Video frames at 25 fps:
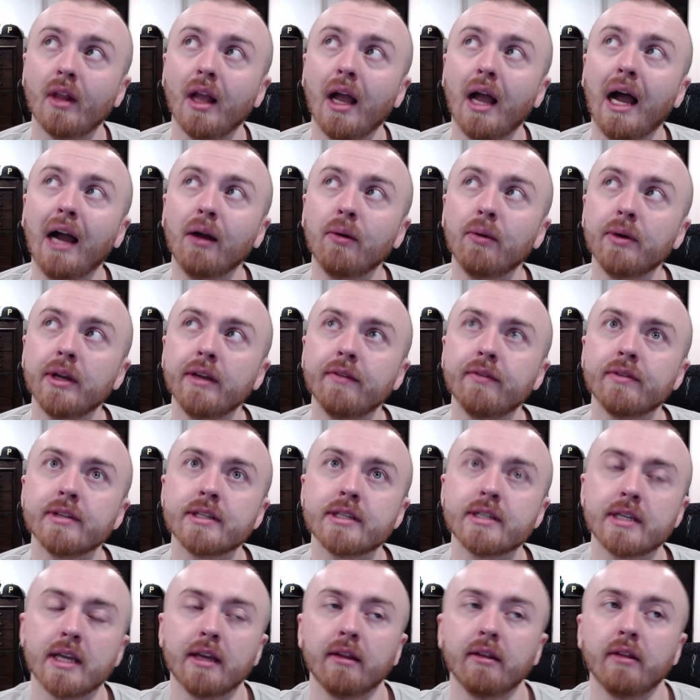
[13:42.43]
I would even
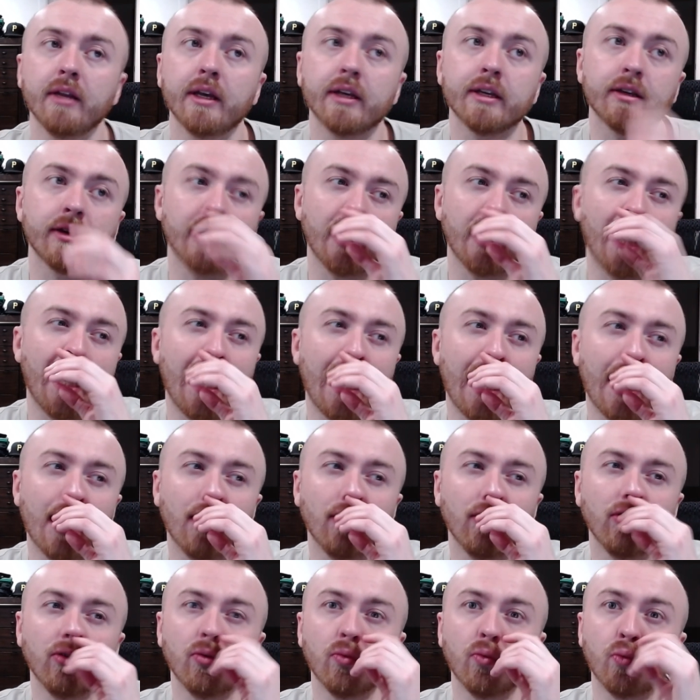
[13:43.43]
say like
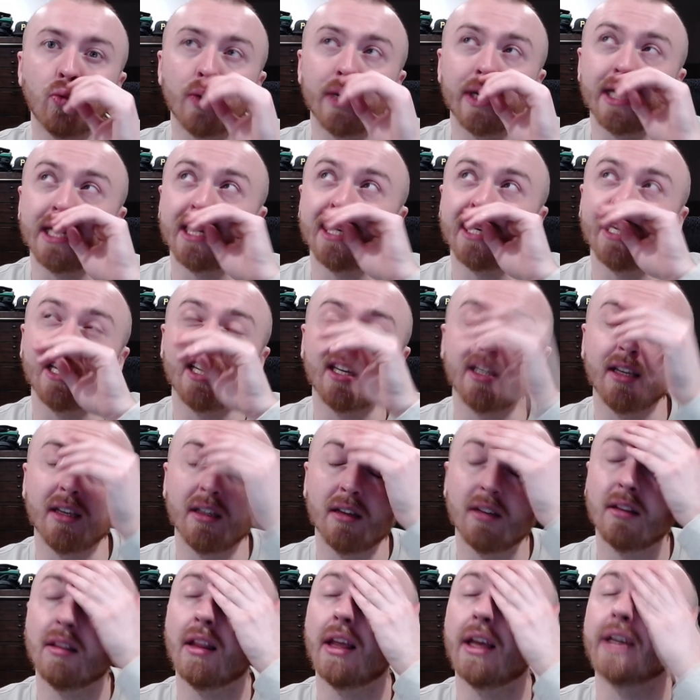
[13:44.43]
Halloweeny.
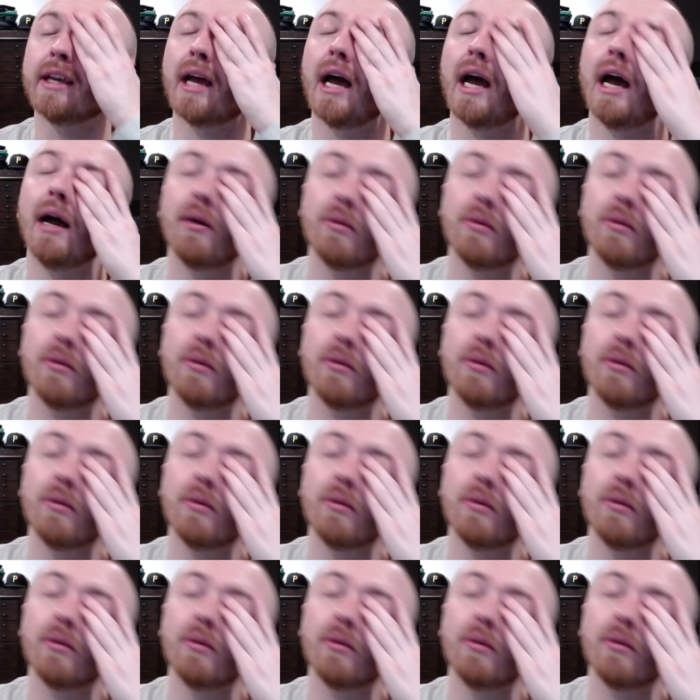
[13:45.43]
Like I